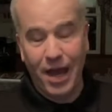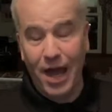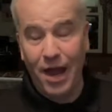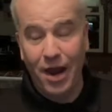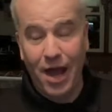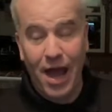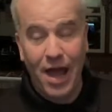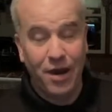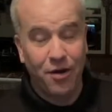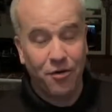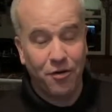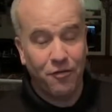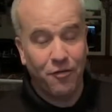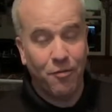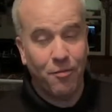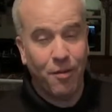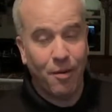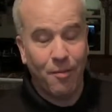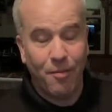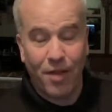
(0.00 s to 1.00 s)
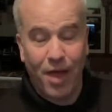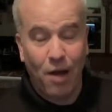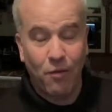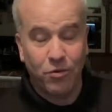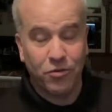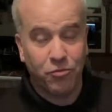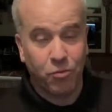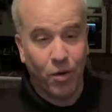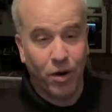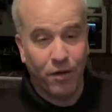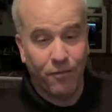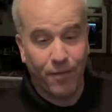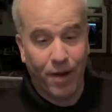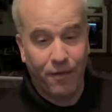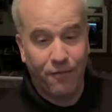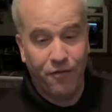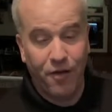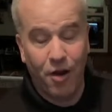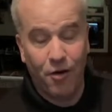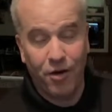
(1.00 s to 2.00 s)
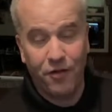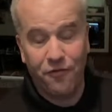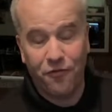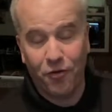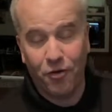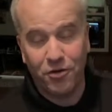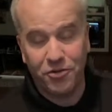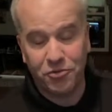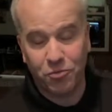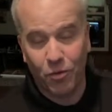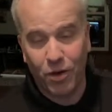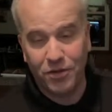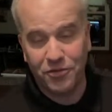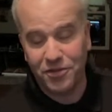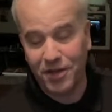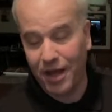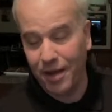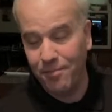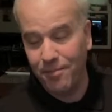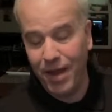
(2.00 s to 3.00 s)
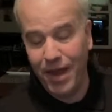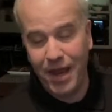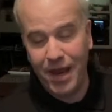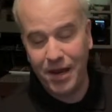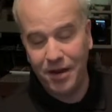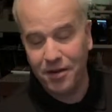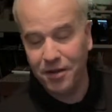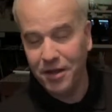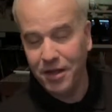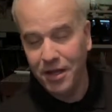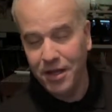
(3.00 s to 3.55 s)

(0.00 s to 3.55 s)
I don't even remember. That was one of my very first ones I made.